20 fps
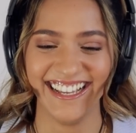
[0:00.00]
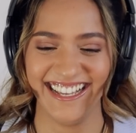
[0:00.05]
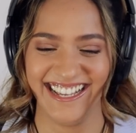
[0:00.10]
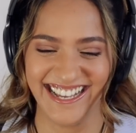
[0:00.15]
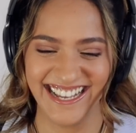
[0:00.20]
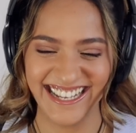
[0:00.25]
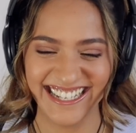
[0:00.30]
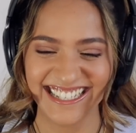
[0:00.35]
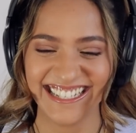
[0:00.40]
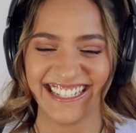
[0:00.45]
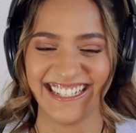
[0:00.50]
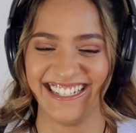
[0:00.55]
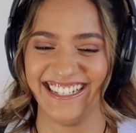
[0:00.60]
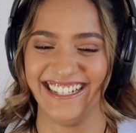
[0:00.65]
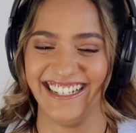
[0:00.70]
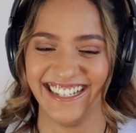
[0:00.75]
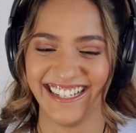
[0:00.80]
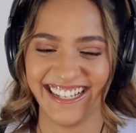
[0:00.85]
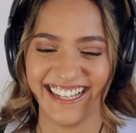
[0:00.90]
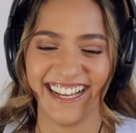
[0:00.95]
She
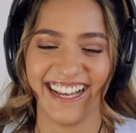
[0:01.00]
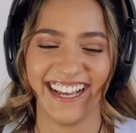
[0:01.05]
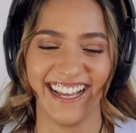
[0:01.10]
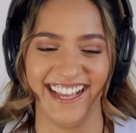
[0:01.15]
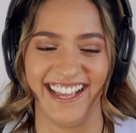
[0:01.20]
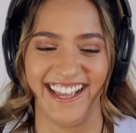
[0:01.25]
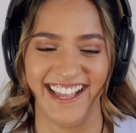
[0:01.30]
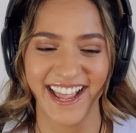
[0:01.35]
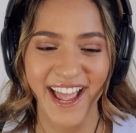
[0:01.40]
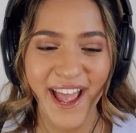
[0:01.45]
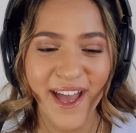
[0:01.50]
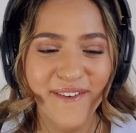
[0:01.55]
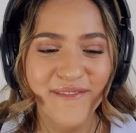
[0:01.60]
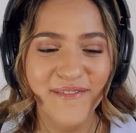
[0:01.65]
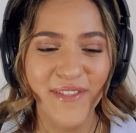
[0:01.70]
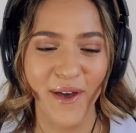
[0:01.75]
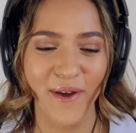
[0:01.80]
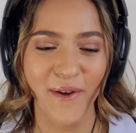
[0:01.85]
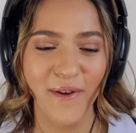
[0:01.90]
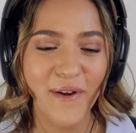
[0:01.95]
said I am
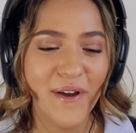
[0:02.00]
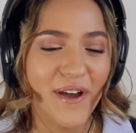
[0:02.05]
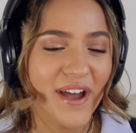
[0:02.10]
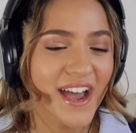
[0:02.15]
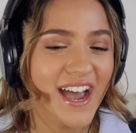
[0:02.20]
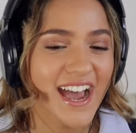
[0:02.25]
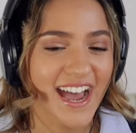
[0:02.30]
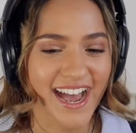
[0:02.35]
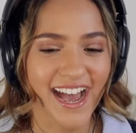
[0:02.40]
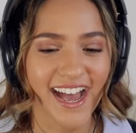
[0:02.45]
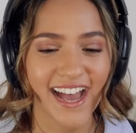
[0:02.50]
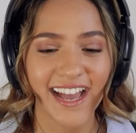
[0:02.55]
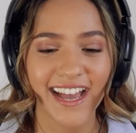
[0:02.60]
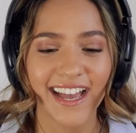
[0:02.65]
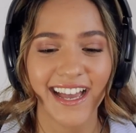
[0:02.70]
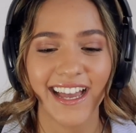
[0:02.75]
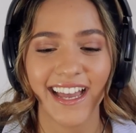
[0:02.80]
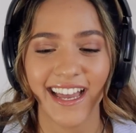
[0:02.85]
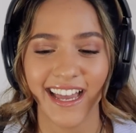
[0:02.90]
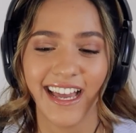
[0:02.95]
the
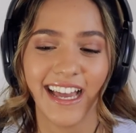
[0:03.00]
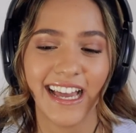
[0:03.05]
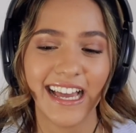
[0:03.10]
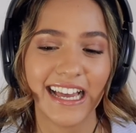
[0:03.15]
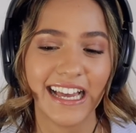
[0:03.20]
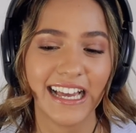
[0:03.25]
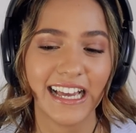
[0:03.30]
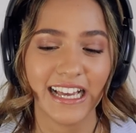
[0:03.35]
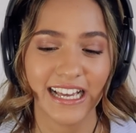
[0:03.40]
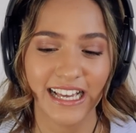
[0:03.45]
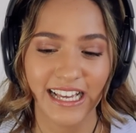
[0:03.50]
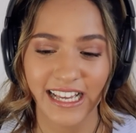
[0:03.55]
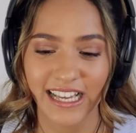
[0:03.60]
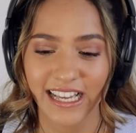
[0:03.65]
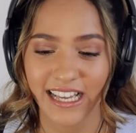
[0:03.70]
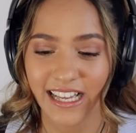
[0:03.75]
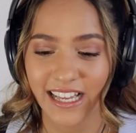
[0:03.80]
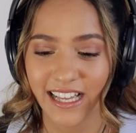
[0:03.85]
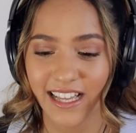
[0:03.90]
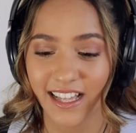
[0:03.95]
one,
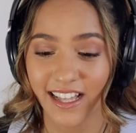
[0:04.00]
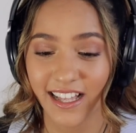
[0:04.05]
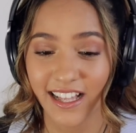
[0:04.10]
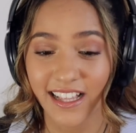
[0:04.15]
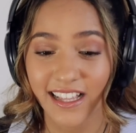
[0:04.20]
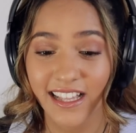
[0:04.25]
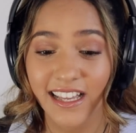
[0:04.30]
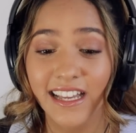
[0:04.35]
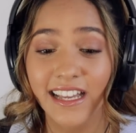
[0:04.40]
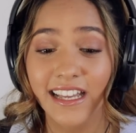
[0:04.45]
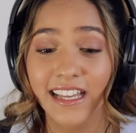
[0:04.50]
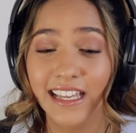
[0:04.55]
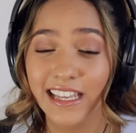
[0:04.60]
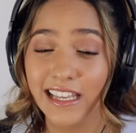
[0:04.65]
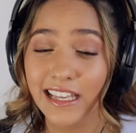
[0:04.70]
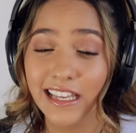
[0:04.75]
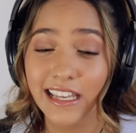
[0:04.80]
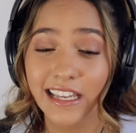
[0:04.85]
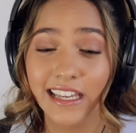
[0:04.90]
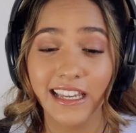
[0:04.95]
but a
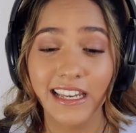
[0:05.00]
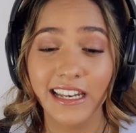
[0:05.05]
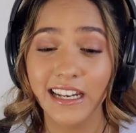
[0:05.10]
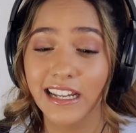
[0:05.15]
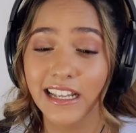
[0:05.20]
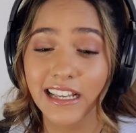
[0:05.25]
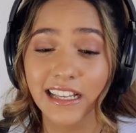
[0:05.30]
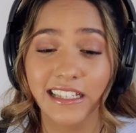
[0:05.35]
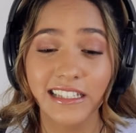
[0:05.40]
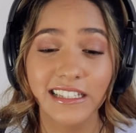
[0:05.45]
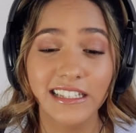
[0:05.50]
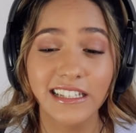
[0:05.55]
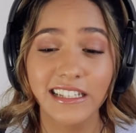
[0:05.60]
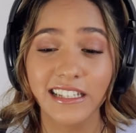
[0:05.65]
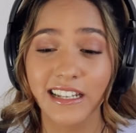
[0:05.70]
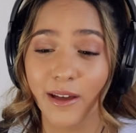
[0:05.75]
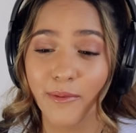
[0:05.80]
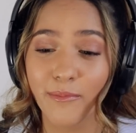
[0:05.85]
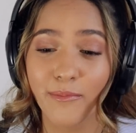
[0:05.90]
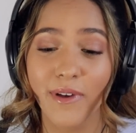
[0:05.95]
kid, it's
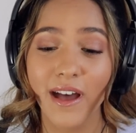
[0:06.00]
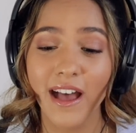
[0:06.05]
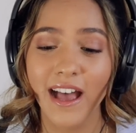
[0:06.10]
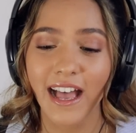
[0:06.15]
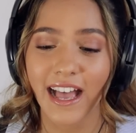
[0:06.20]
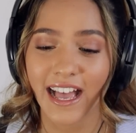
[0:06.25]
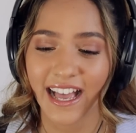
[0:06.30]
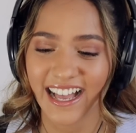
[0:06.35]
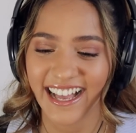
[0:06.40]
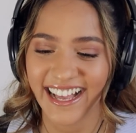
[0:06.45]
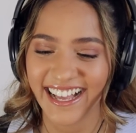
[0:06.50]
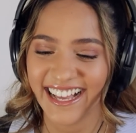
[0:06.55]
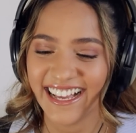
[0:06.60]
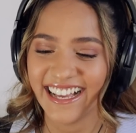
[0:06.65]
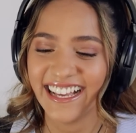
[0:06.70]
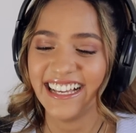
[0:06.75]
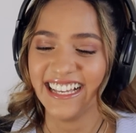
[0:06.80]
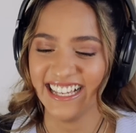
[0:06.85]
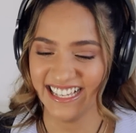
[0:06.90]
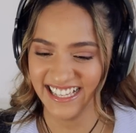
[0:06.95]
not my
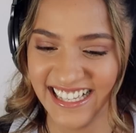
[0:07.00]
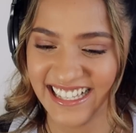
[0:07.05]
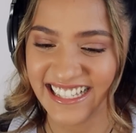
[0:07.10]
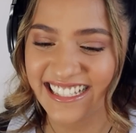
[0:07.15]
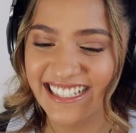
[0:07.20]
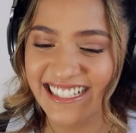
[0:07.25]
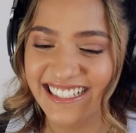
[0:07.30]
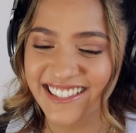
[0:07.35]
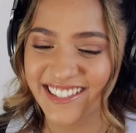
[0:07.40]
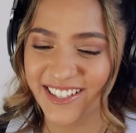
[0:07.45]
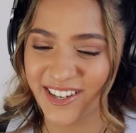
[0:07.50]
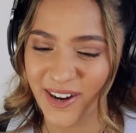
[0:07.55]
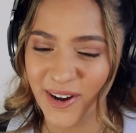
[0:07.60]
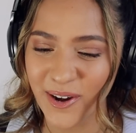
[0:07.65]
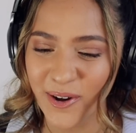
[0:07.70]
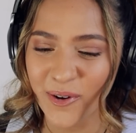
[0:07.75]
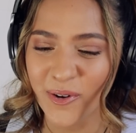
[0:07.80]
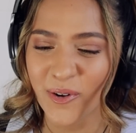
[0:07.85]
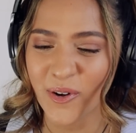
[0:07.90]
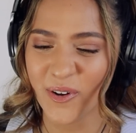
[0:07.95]
son. Let's
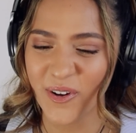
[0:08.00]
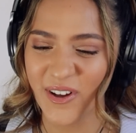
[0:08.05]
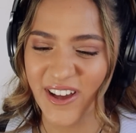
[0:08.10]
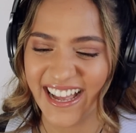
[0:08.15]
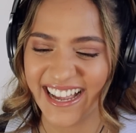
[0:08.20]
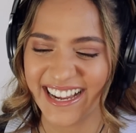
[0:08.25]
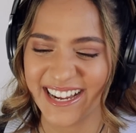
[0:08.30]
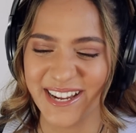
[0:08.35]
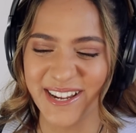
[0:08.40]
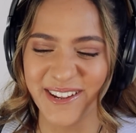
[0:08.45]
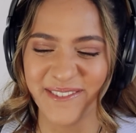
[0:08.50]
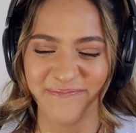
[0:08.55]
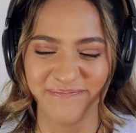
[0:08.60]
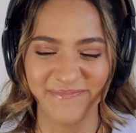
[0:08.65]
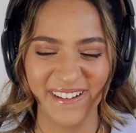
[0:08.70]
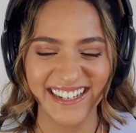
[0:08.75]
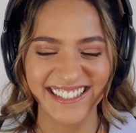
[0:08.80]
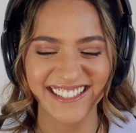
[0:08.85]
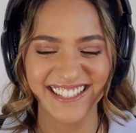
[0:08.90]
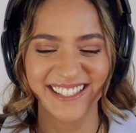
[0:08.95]
go. Hey,
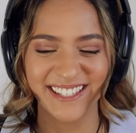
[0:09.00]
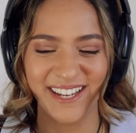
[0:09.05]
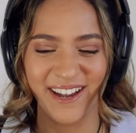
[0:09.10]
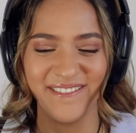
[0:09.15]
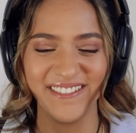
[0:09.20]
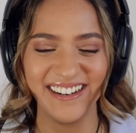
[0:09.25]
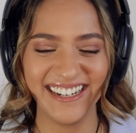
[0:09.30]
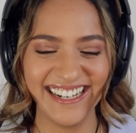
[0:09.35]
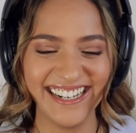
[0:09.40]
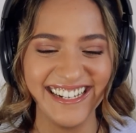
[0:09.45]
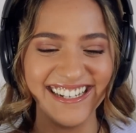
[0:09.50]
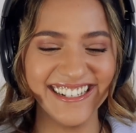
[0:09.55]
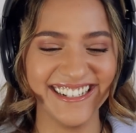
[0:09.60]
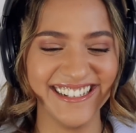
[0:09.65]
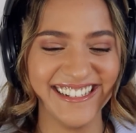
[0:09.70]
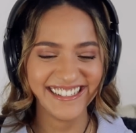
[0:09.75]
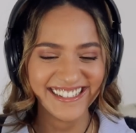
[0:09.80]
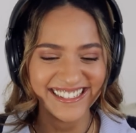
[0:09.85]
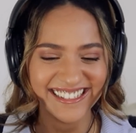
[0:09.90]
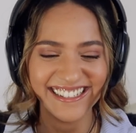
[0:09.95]
bass is coming in.
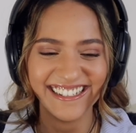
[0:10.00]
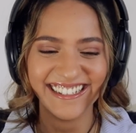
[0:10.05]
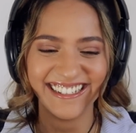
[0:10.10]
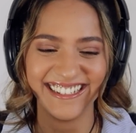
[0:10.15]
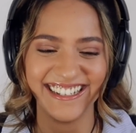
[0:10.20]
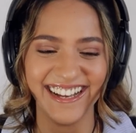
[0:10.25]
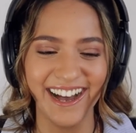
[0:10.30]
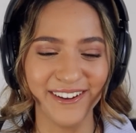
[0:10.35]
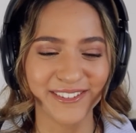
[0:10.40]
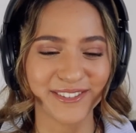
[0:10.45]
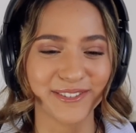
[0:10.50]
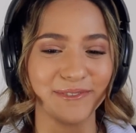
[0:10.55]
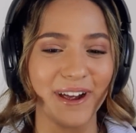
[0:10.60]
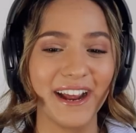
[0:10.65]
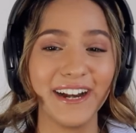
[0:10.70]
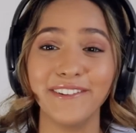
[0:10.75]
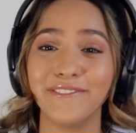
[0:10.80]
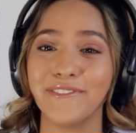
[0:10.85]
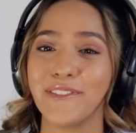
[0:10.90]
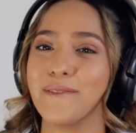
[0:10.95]
I was
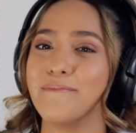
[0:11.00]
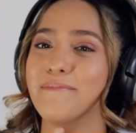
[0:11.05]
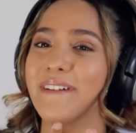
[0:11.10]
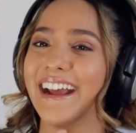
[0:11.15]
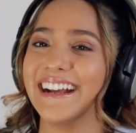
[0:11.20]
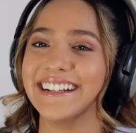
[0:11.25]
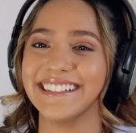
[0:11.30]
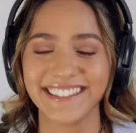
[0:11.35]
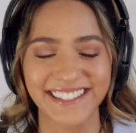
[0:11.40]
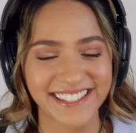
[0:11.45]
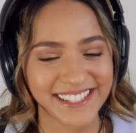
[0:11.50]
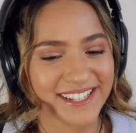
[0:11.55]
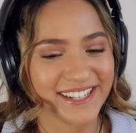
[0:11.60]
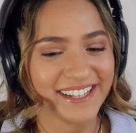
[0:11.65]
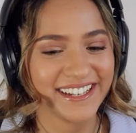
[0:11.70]
waiting for the bass.